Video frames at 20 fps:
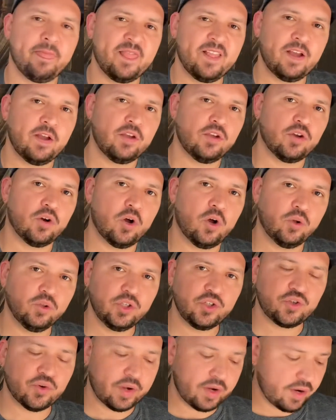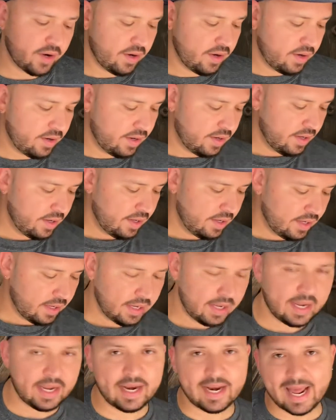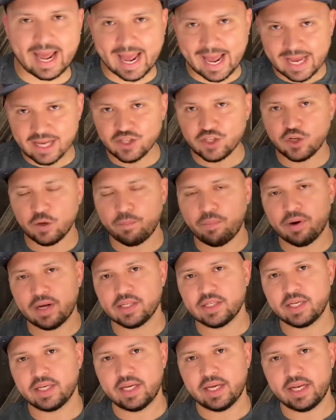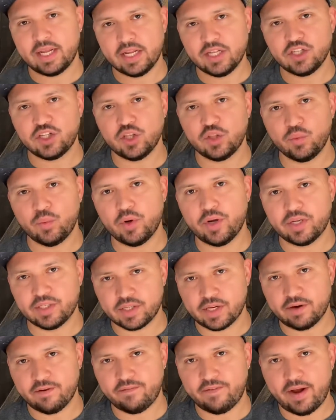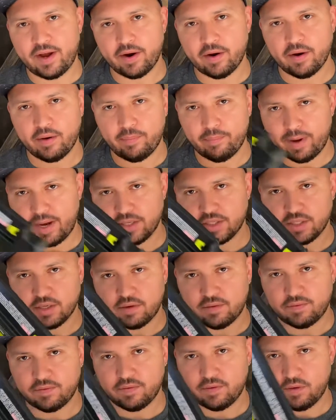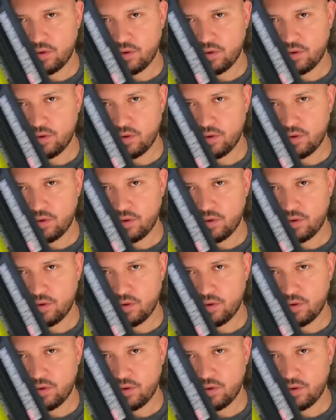You'll hold the trigger, and as you're pressing it into the wood, it's gonna fire by itself. Hold